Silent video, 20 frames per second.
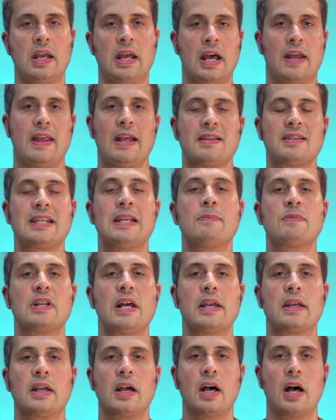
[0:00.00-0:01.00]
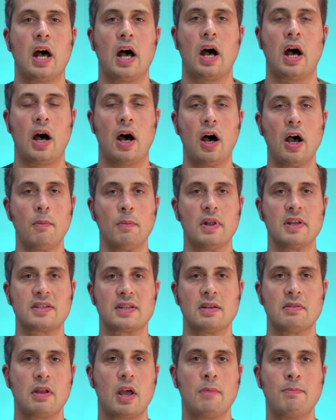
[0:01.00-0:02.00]
And that seems like a harmless
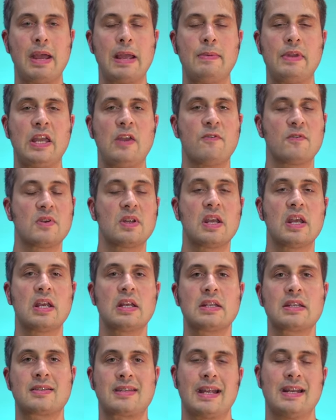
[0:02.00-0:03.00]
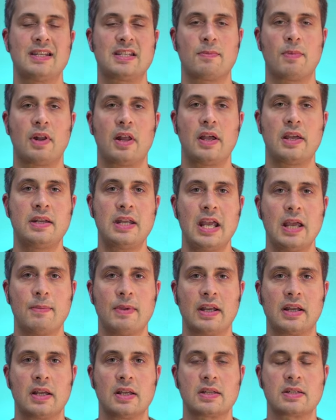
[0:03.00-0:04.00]
and maybe even sensible idea,
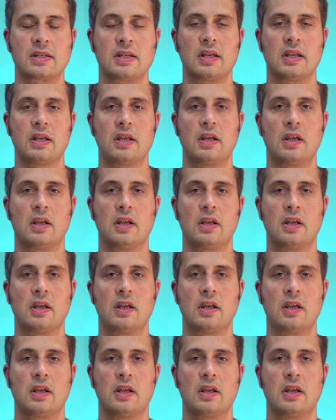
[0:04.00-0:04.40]
because